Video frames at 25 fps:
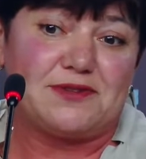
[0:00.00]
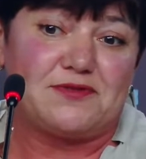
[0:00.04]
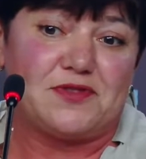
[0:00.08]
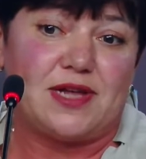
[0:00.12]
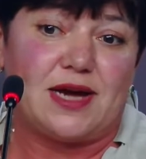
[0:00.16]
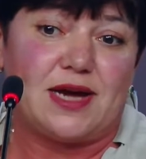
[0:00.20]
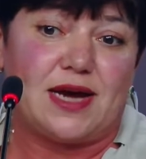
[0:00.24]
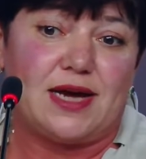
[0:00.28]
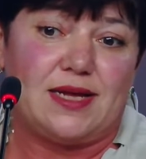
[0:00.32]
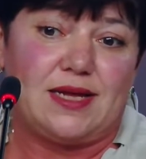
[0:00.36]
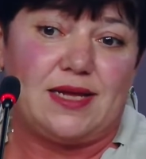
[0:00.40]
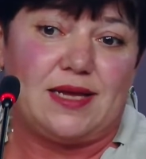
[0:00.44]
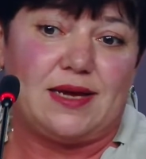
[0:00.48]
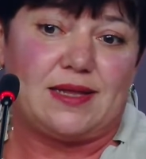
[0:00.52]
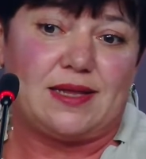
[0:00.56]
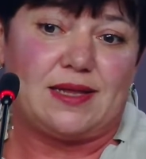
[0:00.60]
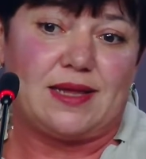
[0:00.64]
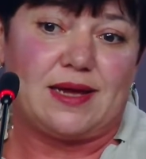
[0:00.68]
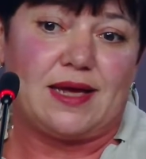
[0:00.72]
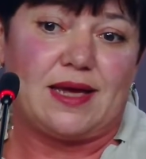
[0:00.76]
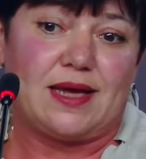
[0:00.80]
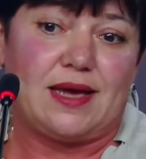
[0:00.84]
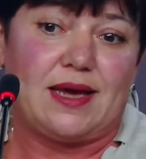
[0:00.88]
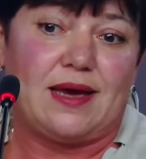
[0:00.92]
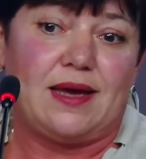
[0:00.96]
this is
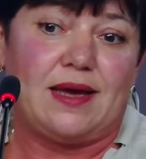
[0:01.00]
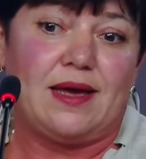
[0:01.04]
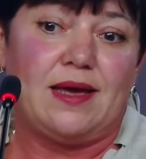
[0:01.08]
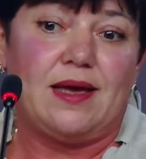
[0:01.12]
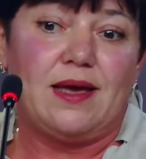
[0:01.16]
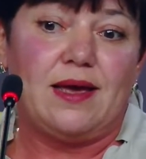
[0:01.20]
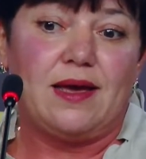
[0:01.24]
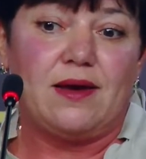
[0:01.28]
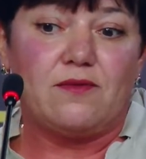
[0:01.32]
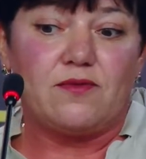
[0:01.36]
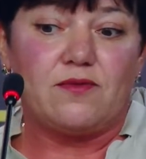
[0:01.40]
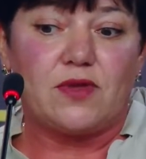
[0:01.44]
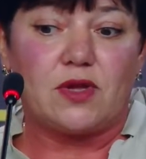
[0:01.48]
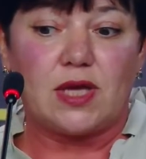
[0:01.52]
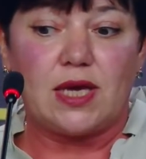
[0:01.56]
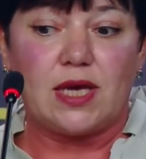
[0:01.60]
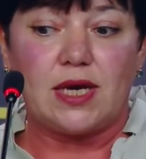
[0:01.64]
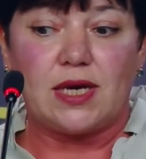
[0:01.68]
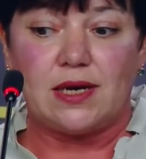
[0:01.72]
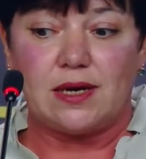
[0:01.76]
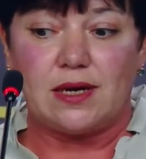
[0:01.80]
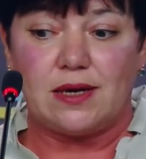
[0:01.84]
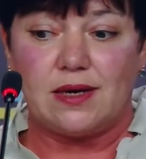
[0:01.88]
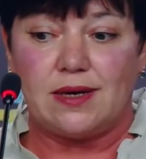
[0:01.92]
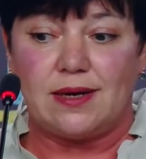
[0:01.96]
exactly that
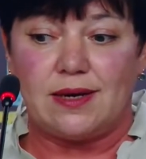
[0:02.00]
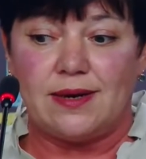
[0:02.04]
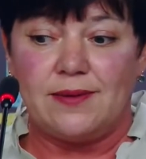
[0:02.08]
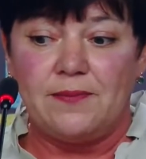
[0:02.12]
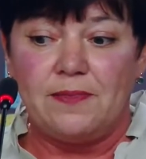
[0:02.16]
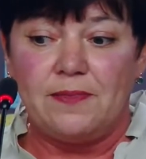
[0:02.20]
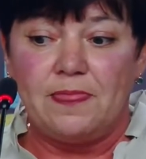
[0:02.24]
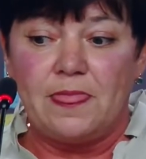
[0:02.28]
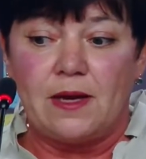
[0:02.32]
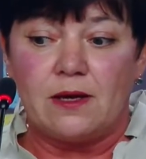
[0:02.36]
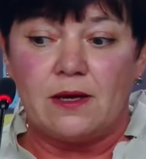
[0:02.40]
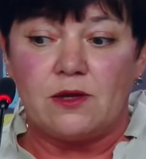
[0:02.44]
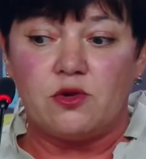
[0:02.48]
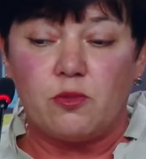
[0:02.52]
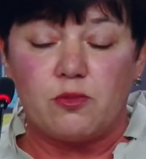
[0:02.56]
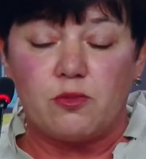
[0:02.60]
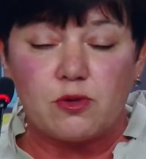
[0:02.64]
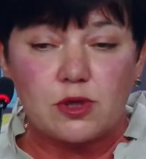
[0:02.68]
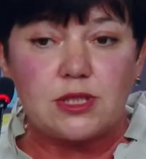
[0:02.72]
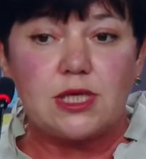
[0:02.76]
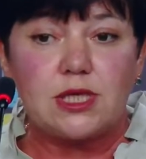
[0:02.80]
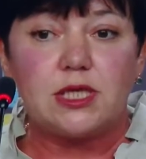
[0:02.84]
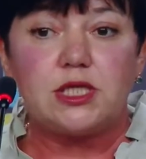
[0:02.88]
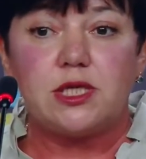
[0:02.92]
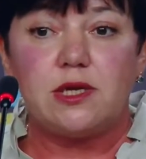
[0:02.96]
task that we are looking
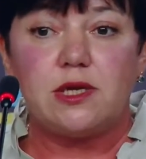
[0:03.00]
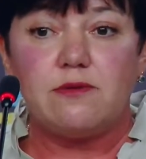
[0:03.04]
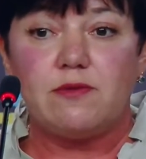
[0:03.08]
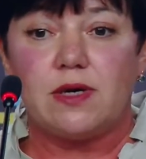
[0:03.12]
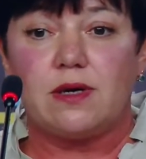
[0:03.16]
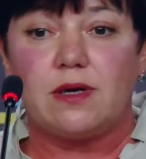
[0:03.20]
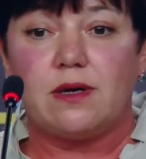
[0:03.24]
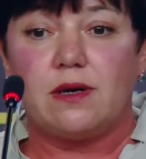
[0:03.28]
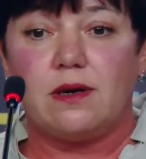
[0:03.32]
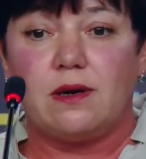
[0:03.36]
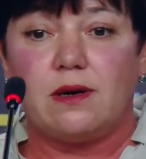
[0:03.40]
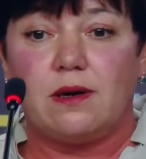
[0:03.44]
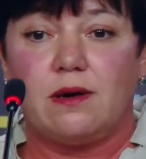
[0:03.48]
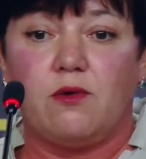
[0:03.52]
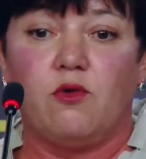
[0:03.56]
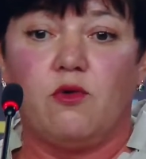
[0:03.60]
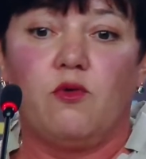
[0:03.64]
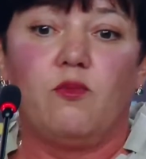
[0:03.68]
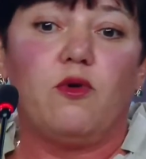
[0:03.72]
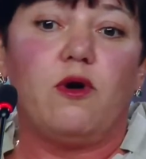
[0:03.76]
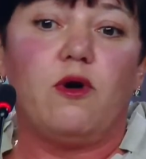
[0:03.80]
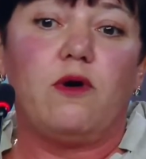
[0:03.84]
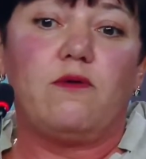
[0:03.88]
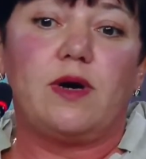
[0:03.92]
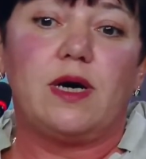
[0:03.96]
for, and the
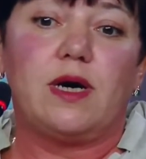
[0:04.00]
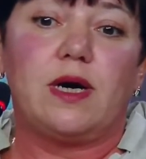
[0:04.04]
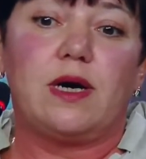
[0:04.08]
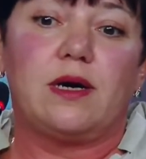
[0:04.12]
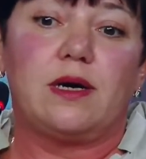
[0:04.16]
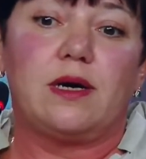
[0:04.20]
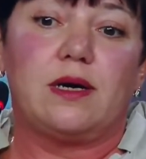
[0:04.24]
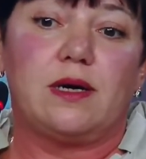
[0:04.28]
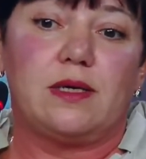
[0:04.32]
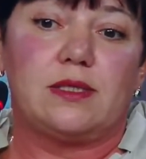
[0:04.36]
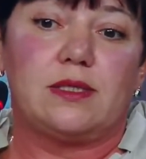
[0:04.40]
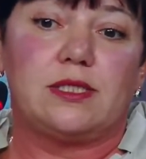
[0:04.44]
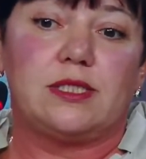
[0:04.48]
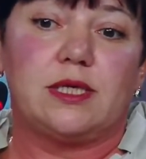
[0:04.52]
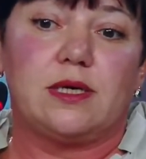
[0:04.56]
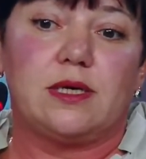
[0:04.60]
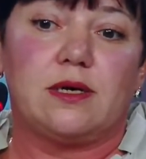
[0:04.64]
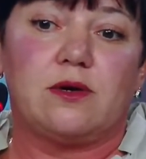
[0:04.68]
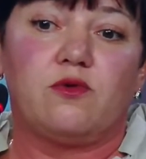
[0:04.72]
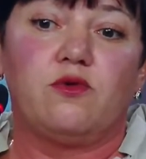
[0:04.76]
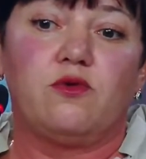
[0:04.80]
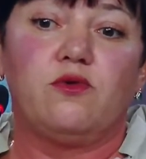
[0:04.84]
task of